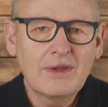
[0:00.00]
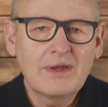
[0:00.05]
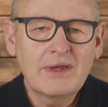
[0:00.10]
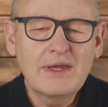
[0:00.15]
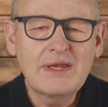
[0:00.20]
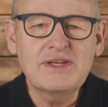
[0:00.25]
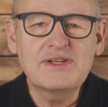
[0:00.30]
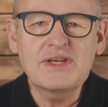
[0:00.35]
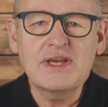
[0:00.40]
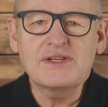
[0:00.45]

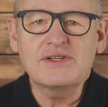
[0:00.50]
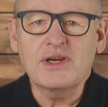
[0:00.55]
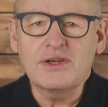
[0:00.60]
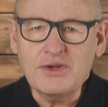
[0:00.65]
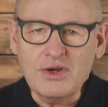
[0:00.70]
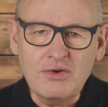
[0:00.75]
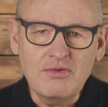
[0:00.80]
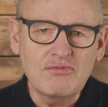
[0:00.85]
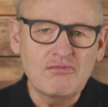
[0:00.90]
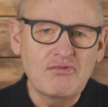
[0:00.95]
He says, I
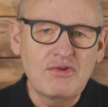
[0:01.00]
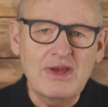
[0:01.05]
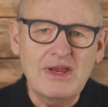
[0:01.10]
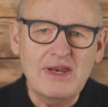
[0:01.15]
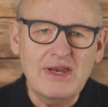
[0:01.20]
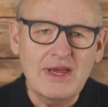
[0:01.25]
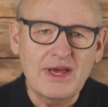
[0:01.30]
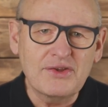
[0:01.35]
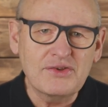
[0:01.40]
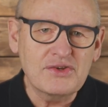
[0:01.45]
don't
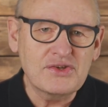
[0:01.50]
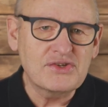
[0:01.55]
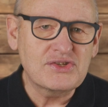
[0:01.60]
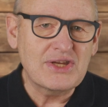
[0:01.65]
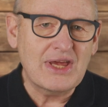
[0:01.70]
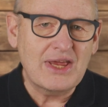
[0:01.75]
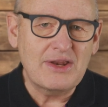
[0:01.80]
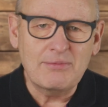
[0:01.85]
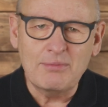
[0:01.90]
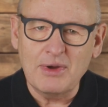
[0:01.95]
really
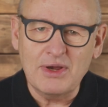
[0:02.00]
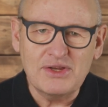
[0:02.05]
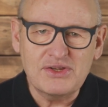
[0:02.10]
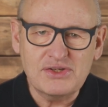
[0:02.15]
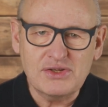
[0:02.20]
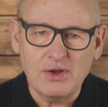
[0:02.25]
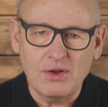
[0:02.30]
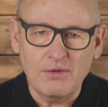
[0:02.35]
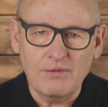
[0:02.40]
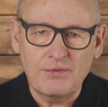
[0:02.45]
understand
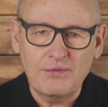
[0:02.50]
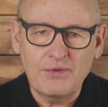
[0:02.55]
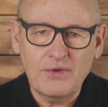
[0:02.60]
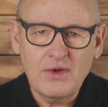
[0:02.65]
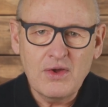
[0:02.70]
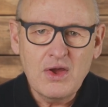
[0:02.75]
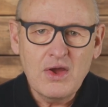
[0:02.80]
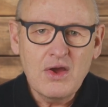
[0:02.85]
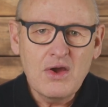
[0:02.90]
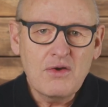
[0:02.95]
myself,
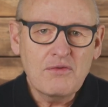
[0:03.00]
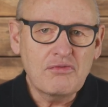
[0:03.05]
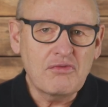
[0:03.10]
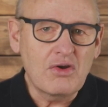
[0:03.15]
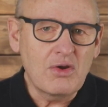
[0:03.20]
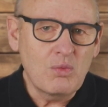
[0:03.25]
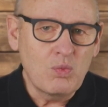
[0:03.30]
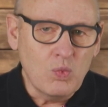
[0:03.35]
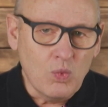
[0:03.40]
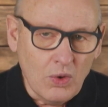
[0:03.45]
for
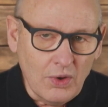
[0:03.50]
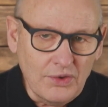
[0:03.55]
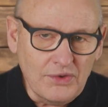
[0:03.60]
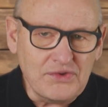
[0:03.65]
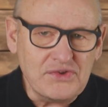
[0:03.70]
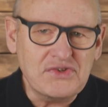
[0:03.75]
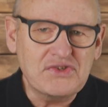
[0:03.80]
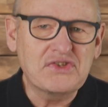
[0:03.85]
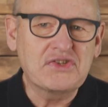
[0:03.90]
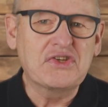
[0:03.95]
I want
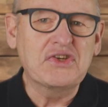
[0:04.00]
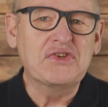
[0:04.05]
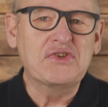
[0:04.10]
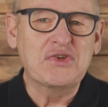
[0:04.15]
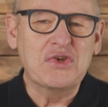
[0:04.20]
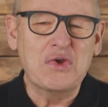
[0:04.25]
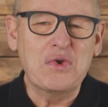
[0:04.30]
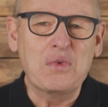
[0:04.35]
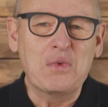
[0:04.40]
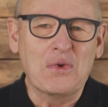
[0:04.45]
to
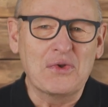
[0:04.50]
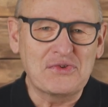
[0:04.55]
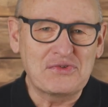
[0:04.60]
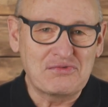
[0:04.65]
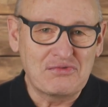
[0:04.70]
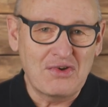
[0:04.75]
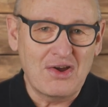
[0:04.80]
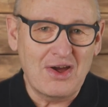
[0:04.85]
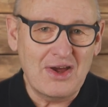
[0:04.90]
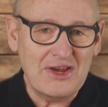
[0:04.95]
do what's
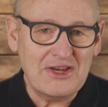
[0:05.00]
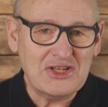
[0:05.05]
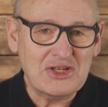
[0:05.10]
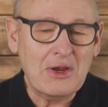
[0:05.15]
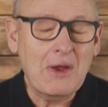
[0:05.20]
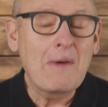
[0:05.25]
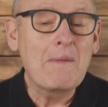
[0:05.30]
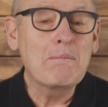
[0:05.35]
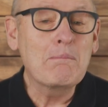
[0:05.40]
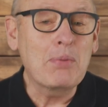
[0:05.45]
right,
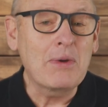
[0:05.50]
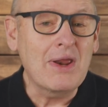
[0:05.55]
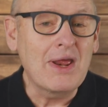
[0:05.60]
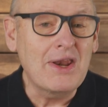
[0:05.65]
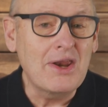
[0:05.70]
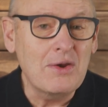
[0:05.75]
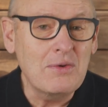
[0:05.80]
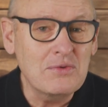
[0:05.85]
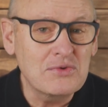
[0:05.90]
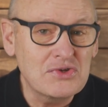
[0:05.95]
but I
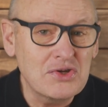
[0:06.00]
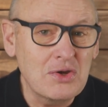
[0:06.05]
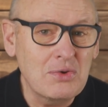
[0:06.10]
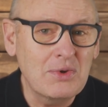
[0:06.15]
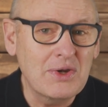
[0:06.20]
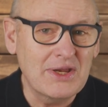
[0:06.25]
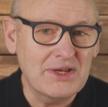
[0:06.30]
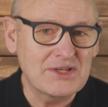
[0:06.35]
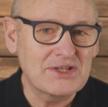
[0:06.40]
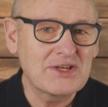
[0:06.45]
don't do
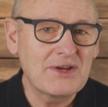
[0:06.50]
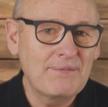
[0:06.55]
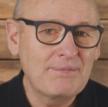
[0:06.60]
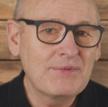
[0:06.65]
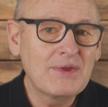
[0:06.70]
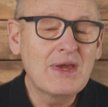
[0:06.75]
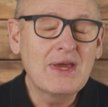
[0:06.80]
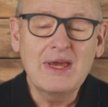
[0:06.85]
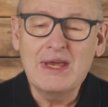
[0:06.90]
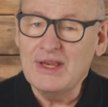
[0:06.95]
it.
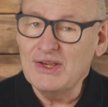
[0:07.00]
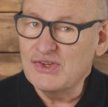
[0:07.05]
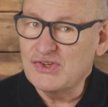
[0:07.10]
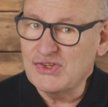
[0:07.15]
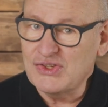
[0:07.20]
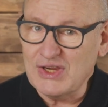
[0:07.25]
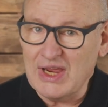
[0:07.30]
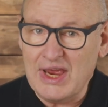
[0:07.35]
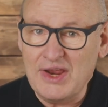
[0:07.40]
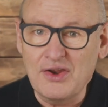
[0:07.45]

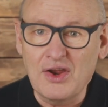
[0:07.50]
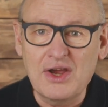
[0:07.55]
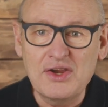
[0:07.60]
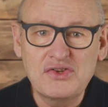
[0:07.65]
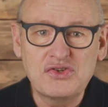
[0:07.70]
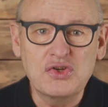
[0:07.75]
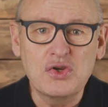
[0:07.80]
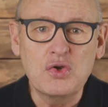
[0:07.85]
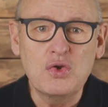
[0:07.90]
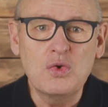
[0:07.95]
Instead, I
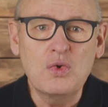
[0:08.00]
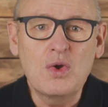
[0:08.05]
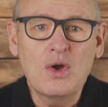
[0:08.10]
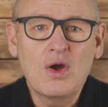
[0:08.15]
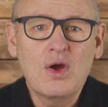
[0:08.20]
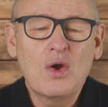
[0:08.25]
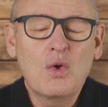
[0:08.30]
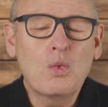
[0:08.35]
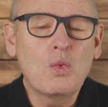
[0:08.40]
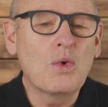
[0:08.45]
do
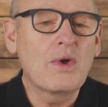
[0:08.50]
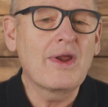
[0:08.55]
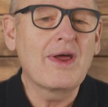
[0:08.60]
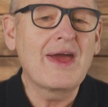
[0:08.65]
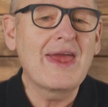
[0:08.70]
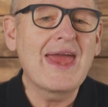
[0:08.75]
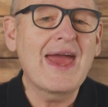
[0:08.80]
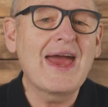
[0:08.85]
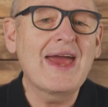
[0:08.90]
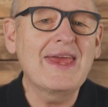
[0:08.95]
what
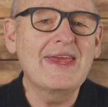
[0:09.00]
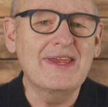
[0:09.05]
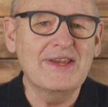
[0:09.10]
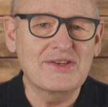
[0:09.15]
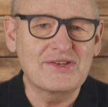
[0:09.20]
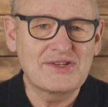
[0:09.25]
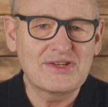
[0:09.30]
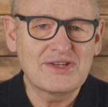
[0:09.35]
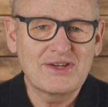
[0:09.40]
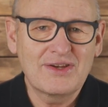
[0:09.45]
I
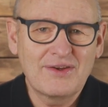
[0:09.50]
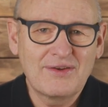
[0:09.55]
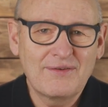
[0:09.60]
hate.